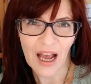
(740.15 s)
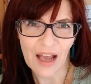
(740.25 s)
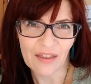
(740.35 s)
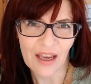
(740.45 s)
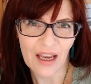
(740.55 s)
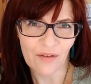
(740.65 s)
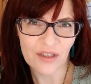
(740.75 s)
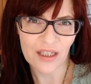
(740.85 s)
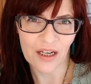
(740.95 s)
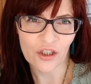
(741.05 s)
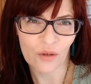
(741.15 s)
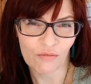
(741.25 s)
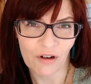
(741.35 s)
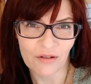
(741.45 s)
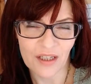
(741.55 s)
and they have selection
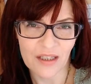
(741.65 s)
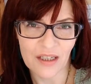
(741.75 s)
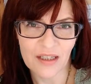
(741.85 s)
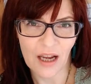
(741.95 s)
processes.